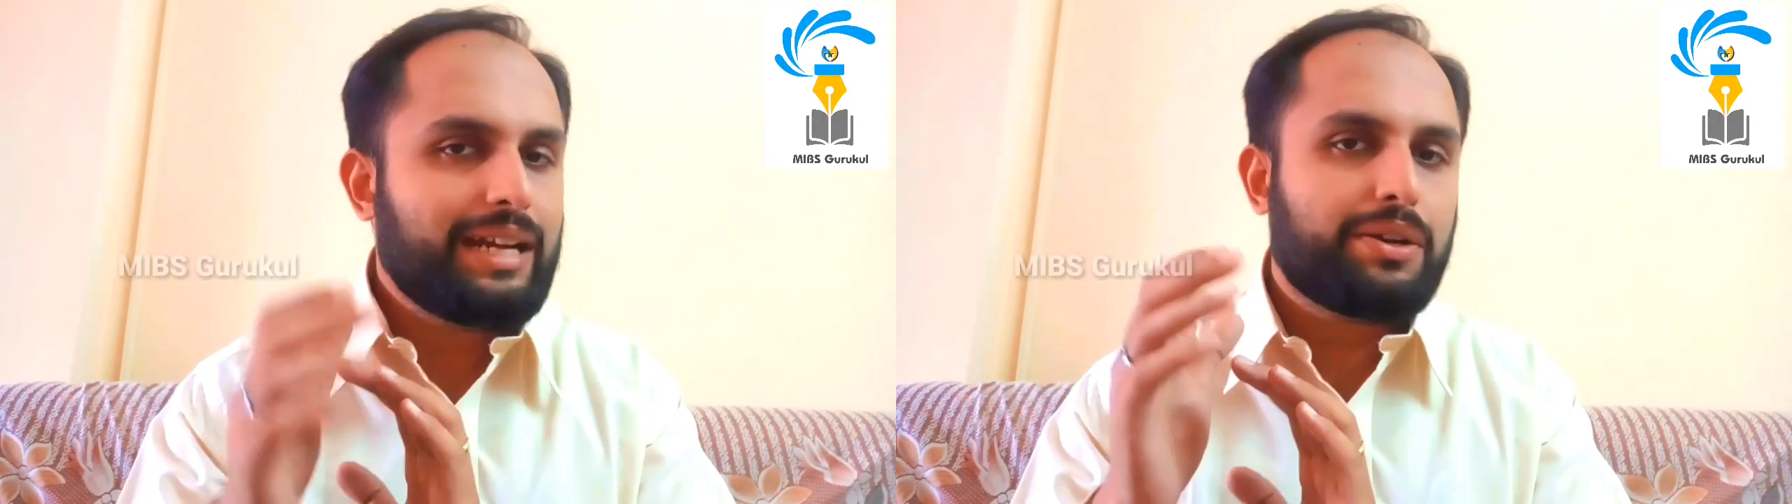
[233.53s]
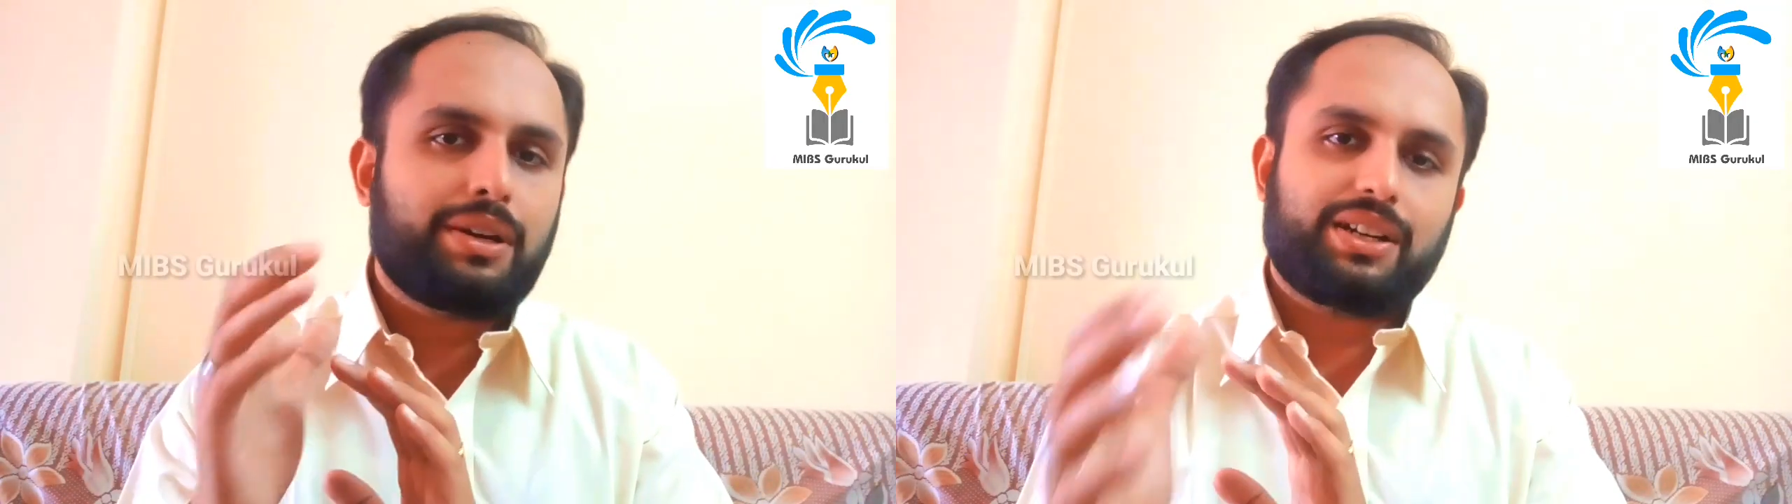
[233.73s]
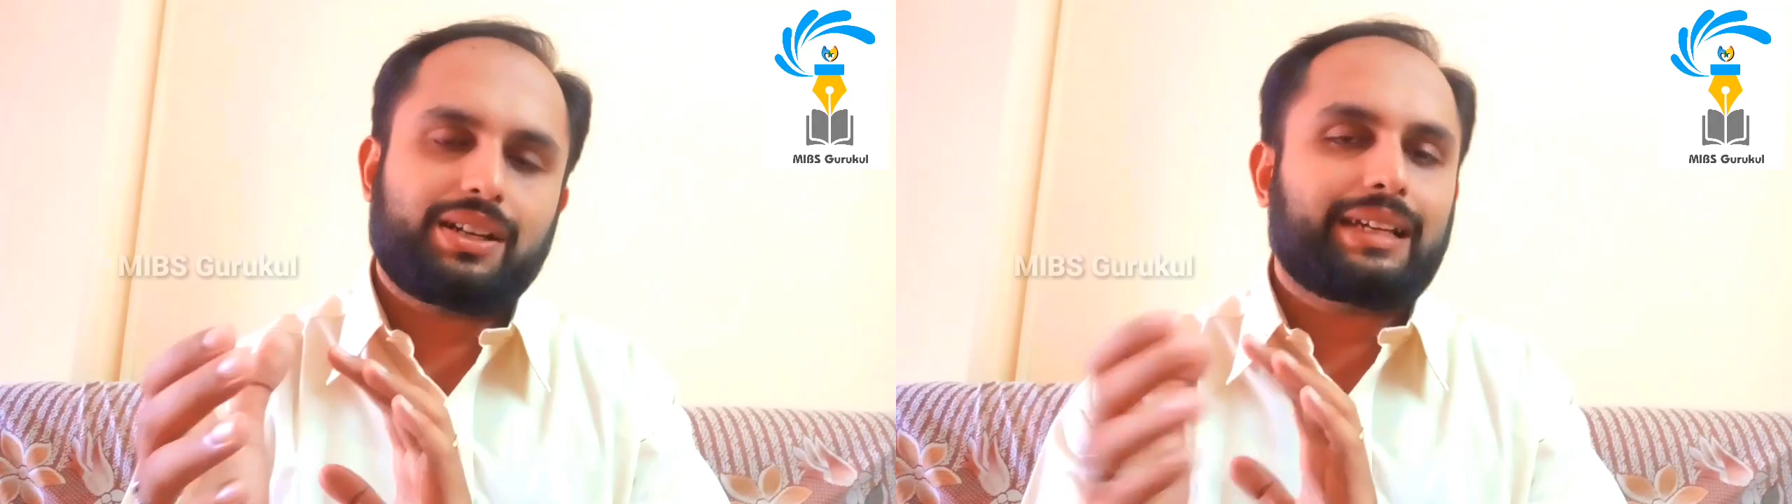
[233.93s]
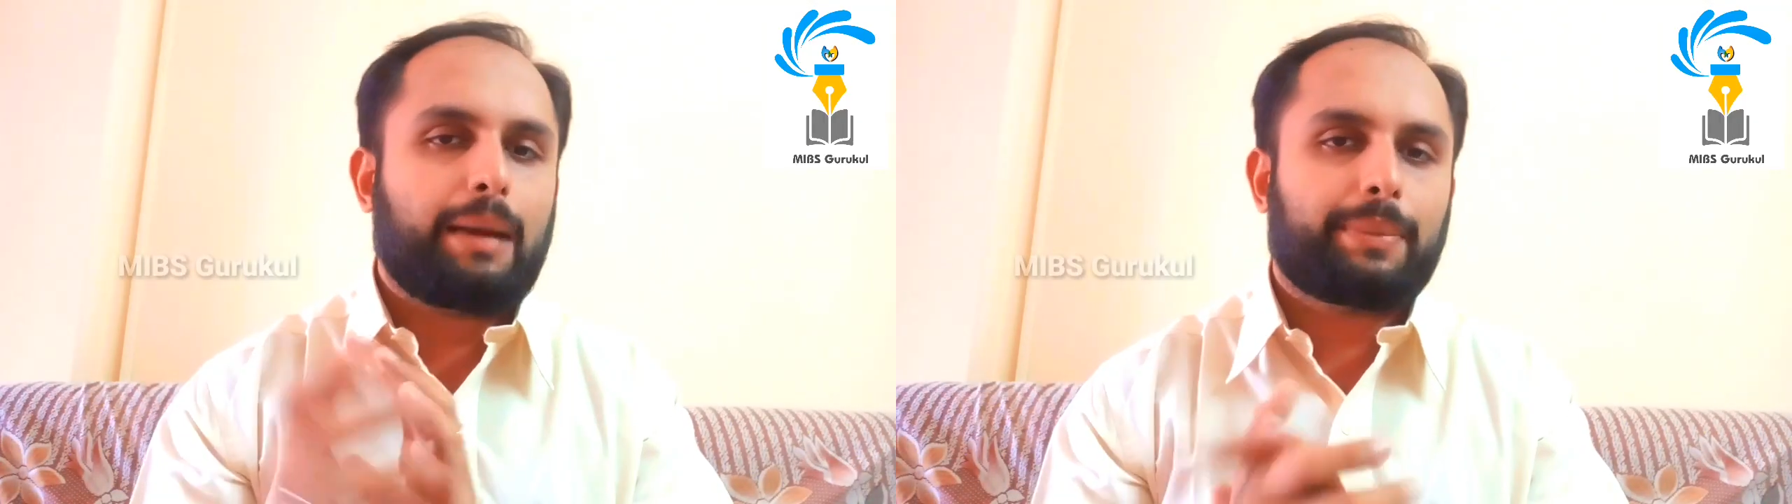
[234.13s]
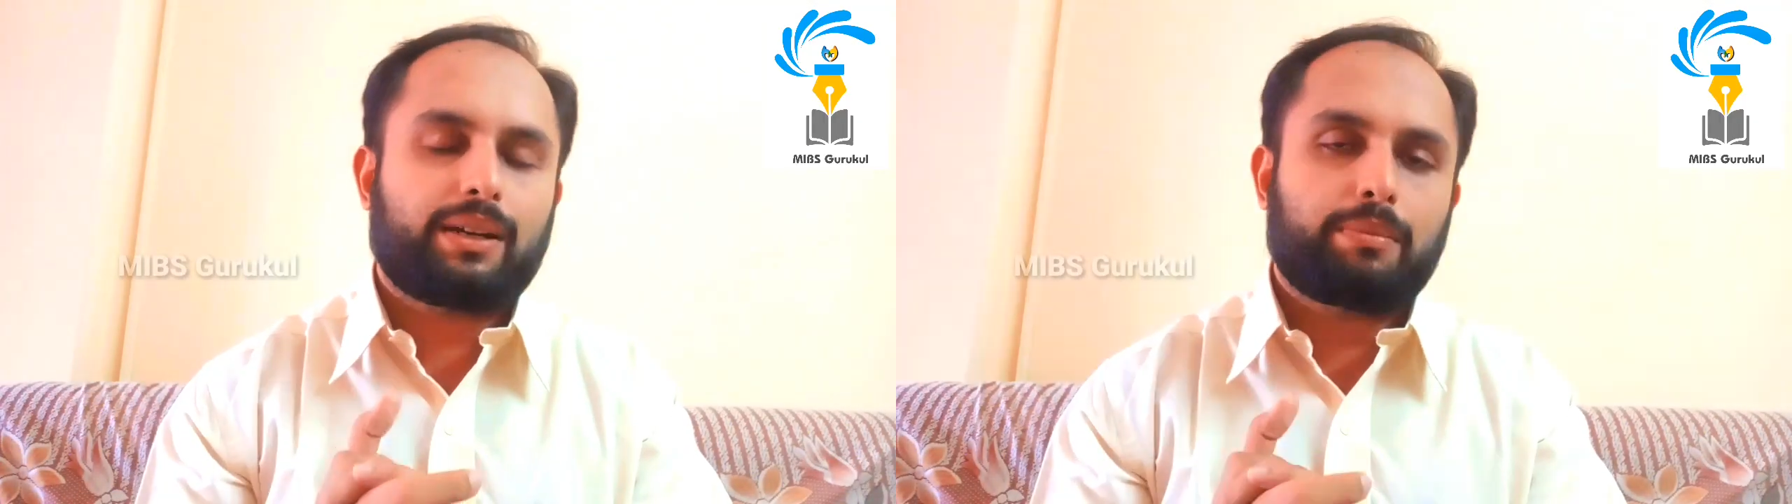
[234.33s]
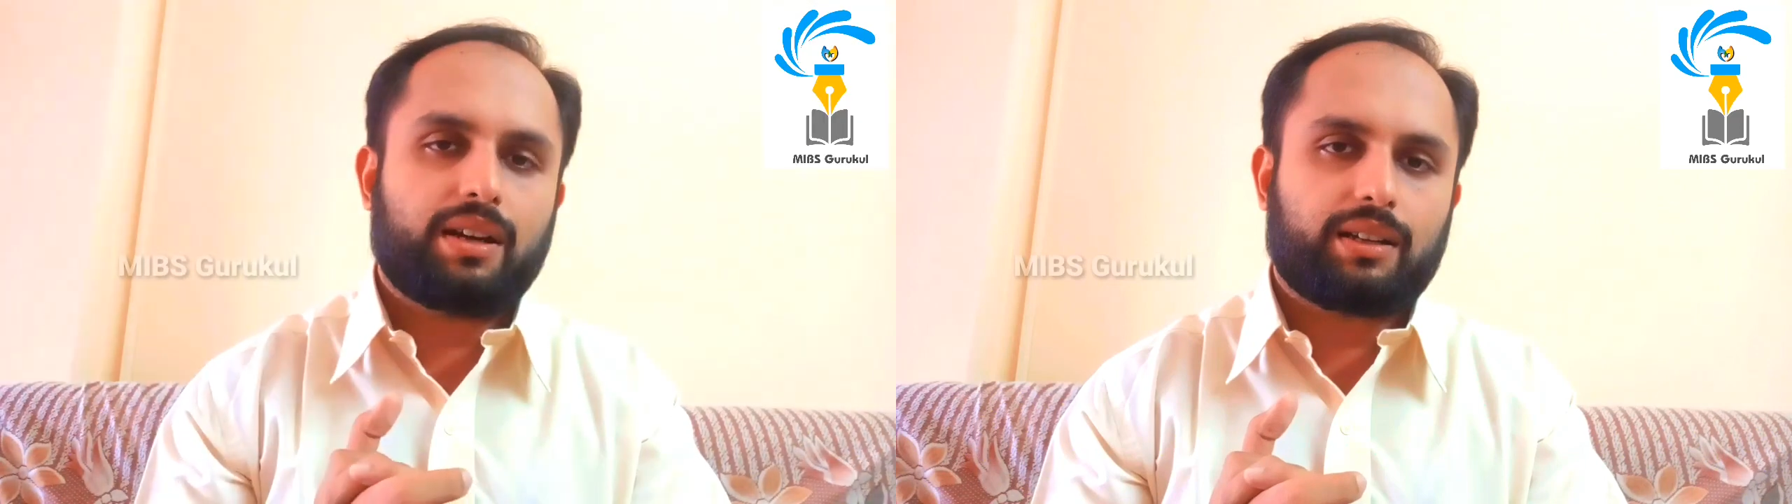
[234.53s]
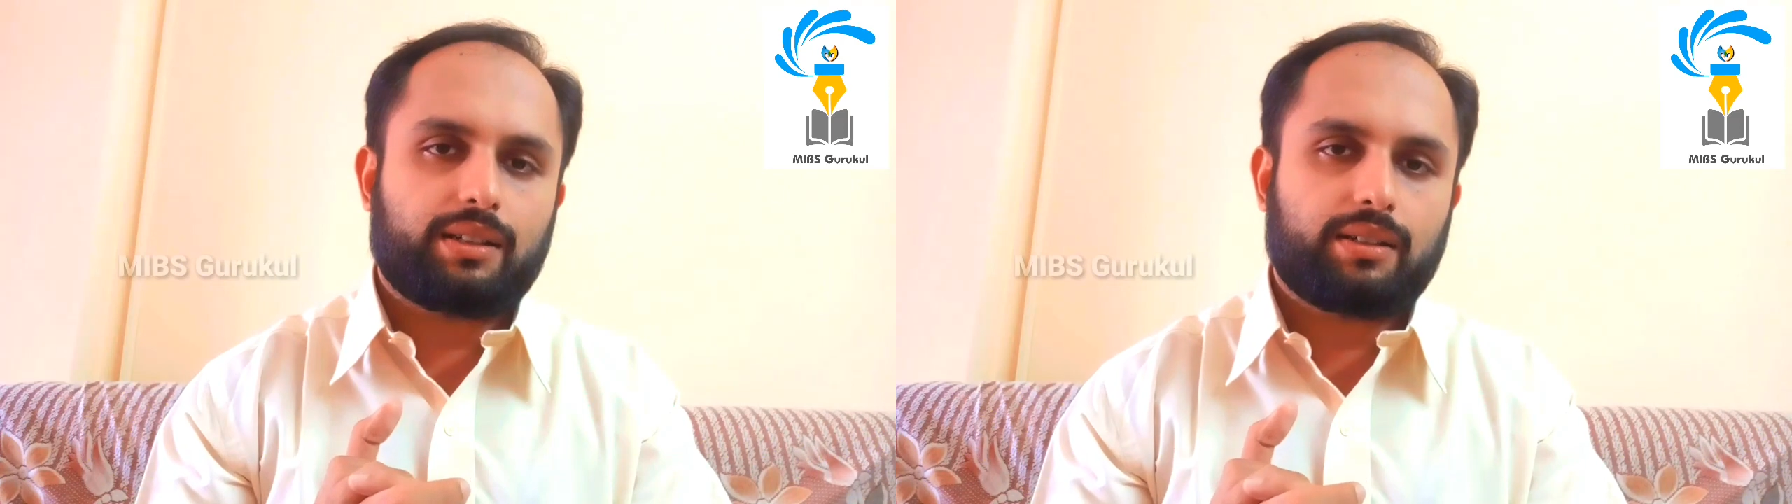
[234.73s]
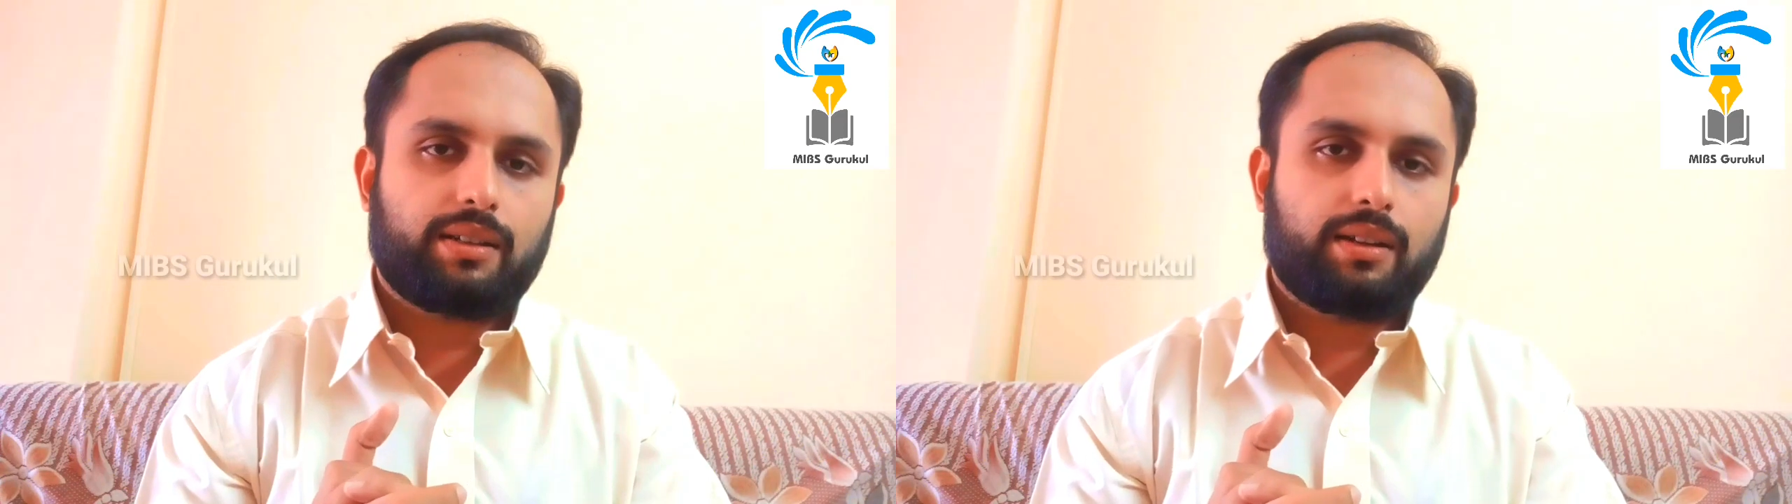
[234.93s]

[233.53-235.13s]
international capital market.